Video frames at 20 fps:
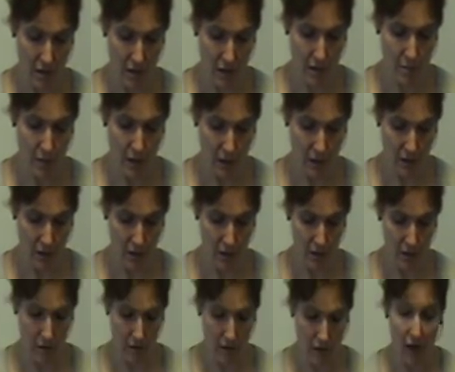gentleman, the
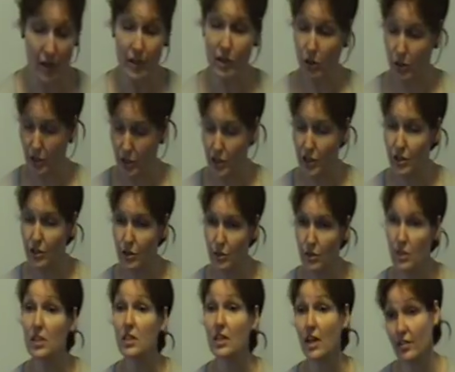cardiologist who
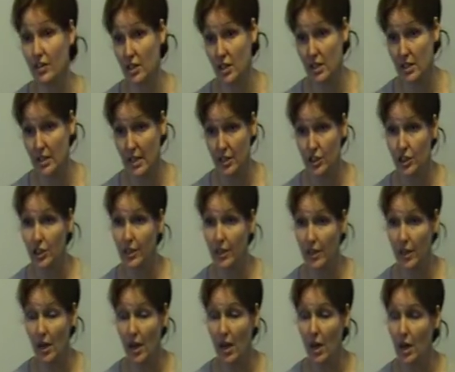discovered it was actually
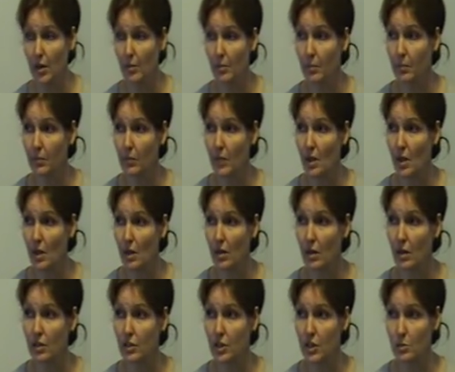
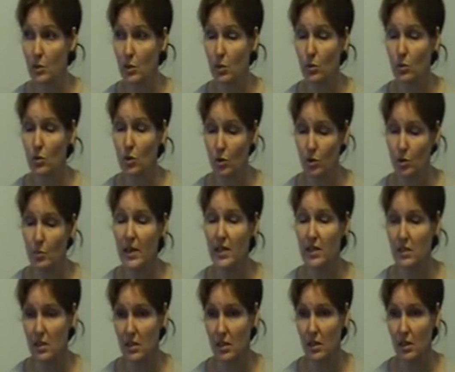a gentleman called Dr.
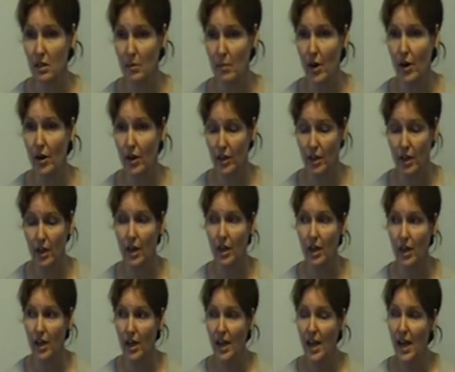Benson in America.
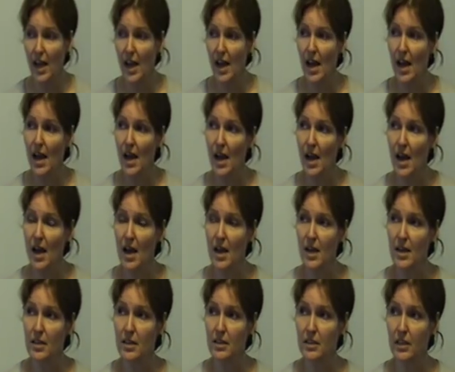
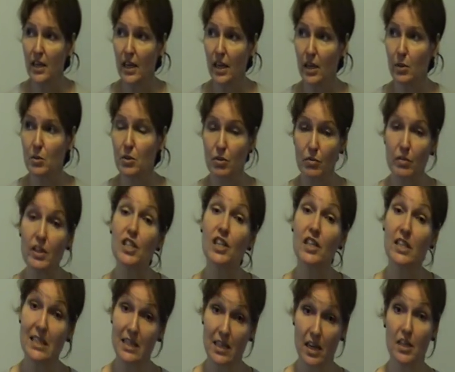And he was
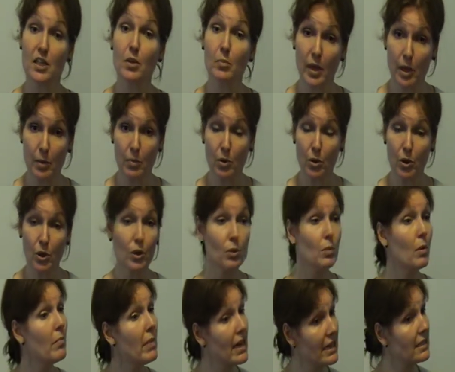originally studying people who
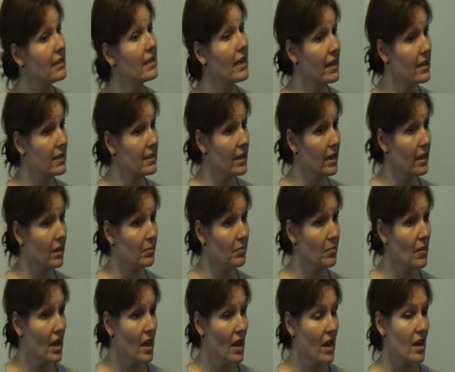were meditating.
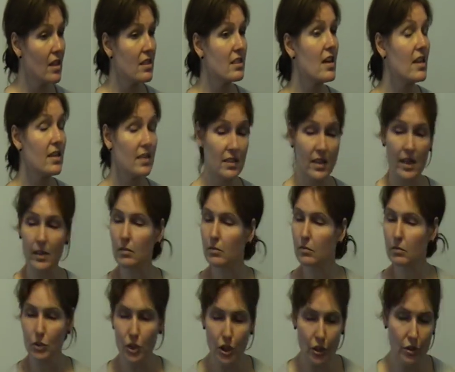And they said,
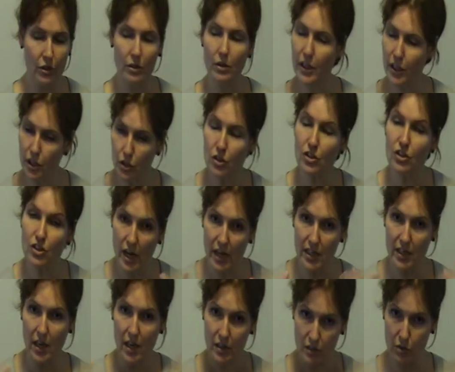can you
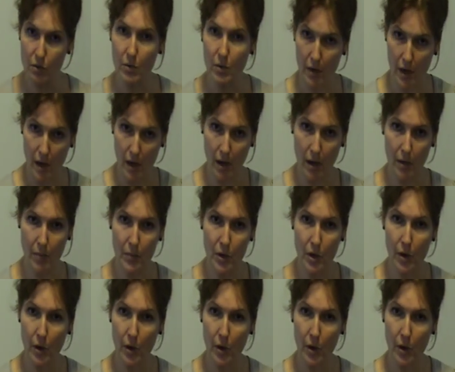study us, our